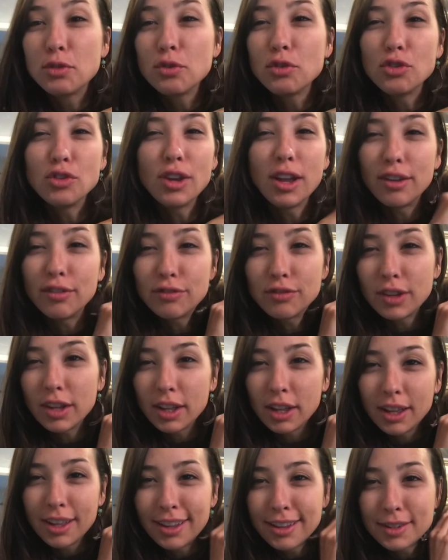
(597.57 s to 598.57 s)
chef
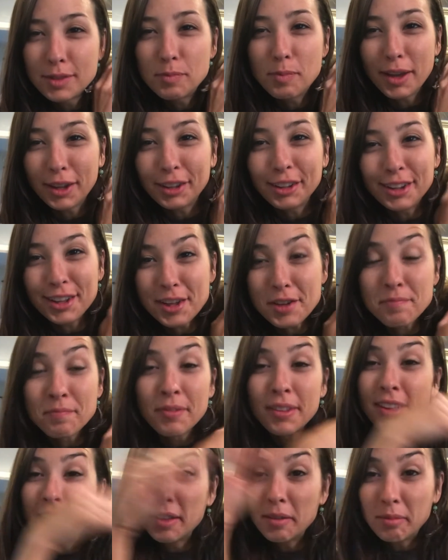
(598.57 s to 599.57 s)
is beckoning.
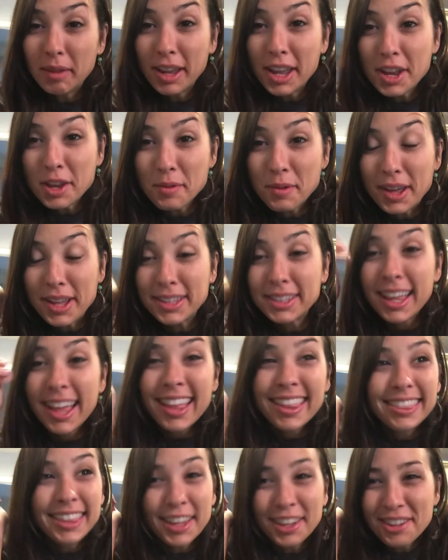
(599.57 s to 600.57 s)
But anyways,
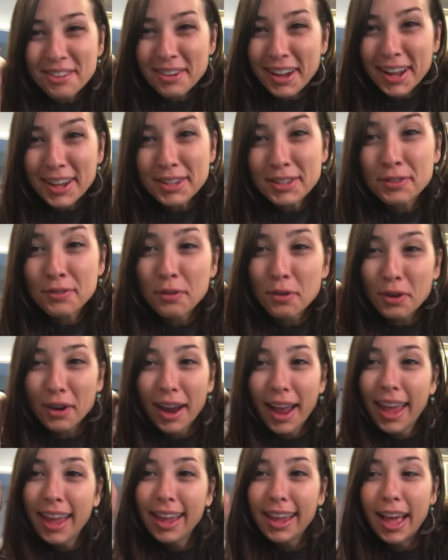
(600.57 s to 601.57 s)
thank you guys for
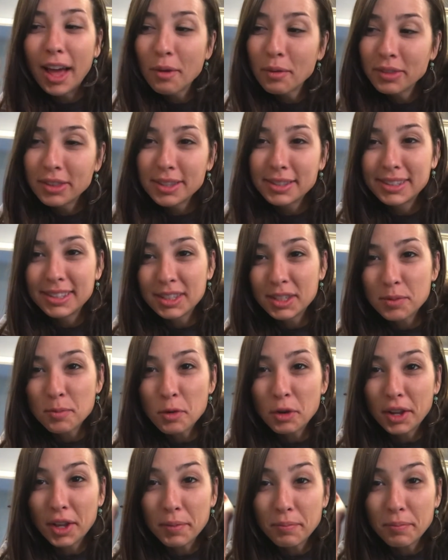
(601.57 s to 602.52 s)
hanging out with us this morning.